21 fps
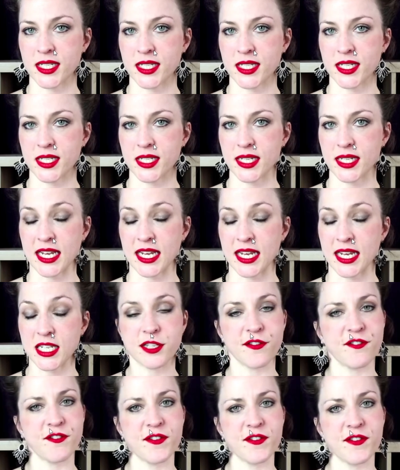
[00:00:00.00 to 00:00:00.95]
Is
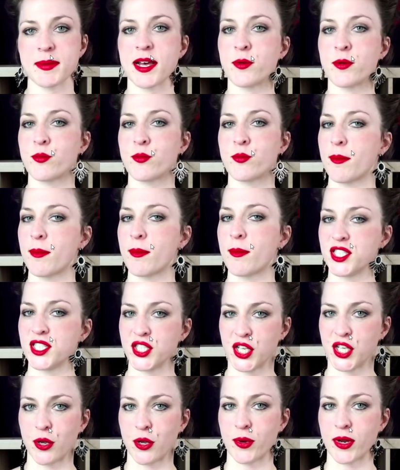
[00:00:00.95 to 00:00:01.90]
female promiscuity
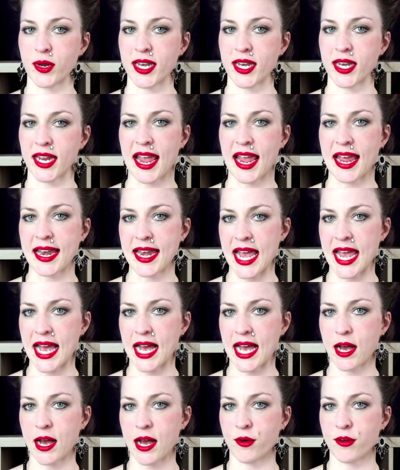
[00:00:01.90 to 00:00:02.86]
and how they
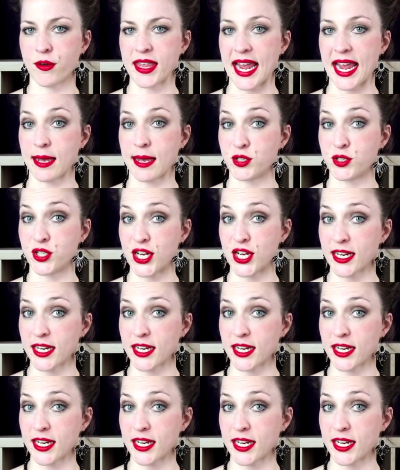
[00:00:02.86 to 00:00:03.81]
object to the fact that
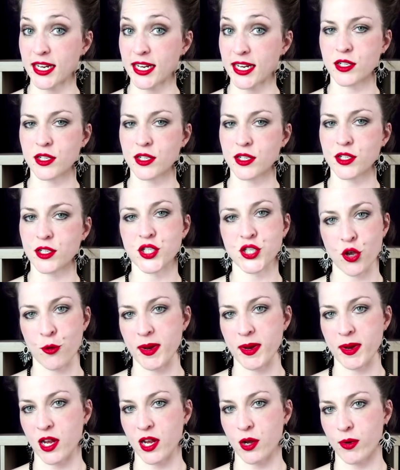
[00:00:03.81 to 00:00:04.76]
so many
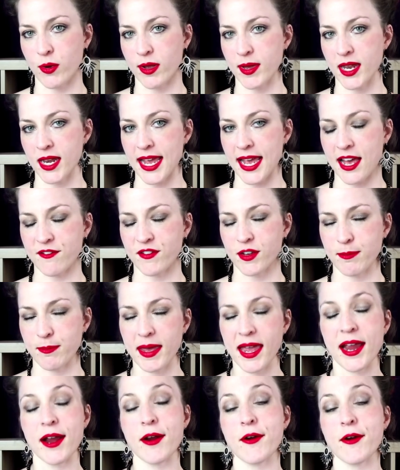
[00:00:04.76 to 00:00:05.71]
women have
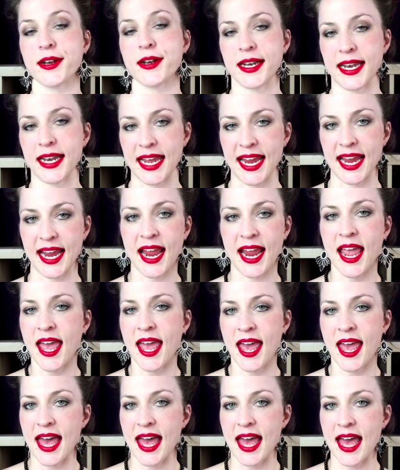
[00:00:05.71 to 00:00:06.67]
apparently had
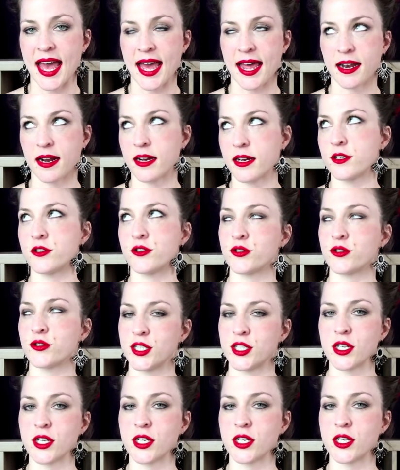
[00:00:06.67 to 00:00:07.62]
hundreds of
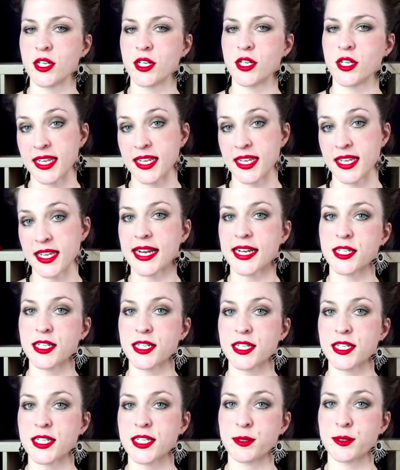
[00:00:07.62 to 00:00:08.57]
sex
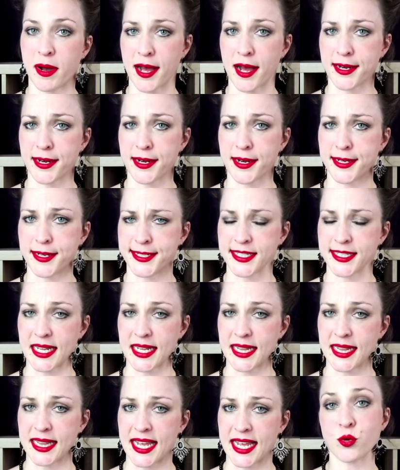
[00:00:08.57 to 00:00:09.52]
partners in their
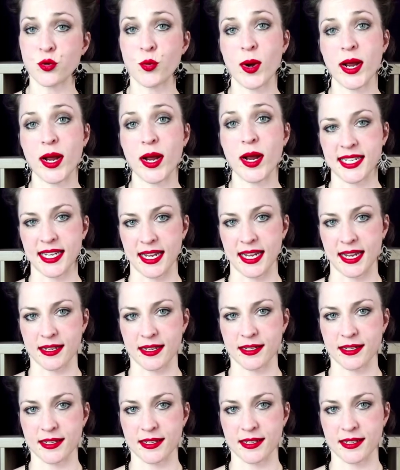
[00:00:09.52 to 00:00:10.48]
20s. But it
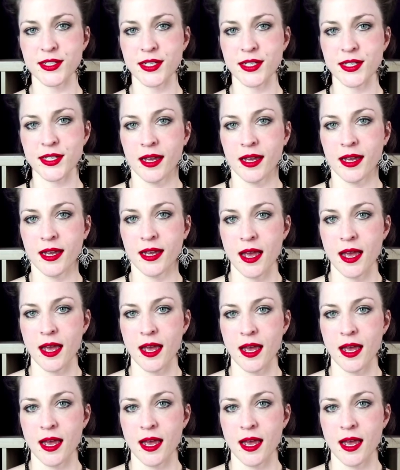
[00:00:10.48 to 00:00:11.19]
goes beyond just